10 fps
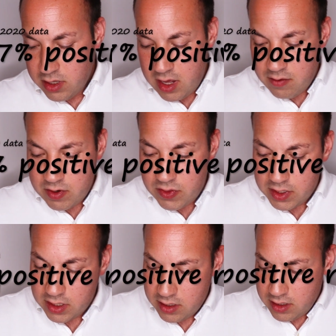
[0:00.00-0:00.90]

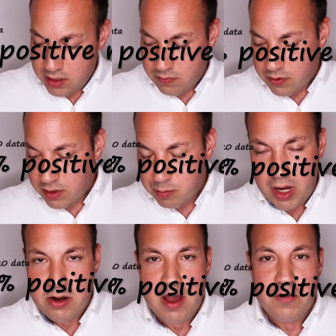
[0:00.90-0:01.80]
everything, different
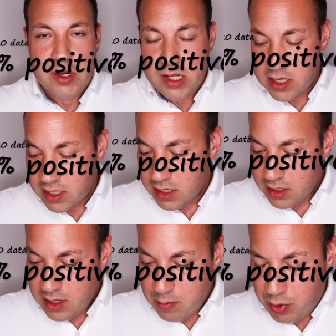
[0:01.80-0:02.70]
biodiversity.
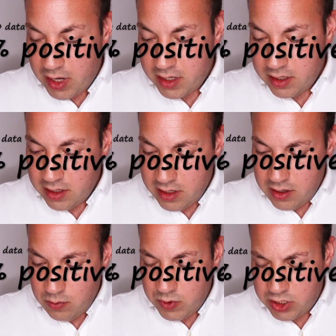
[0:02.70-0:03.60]
But
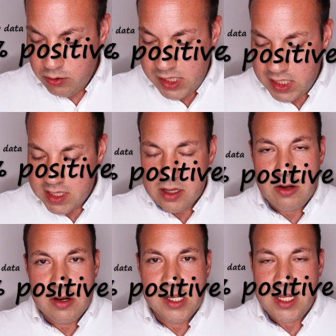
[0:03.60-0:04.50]
we do see that
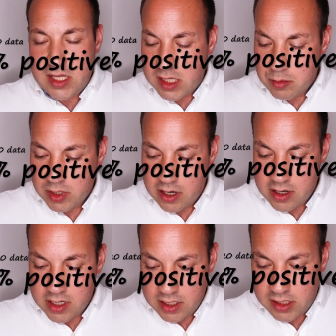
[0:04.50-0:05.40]
there's these
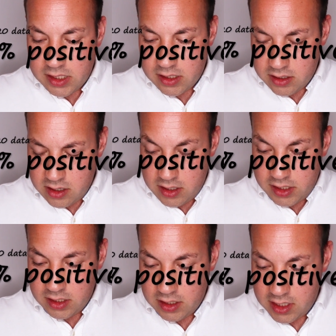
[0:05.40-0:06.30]
similarities
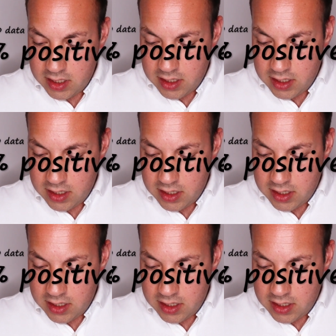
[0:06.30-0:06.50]
constantly.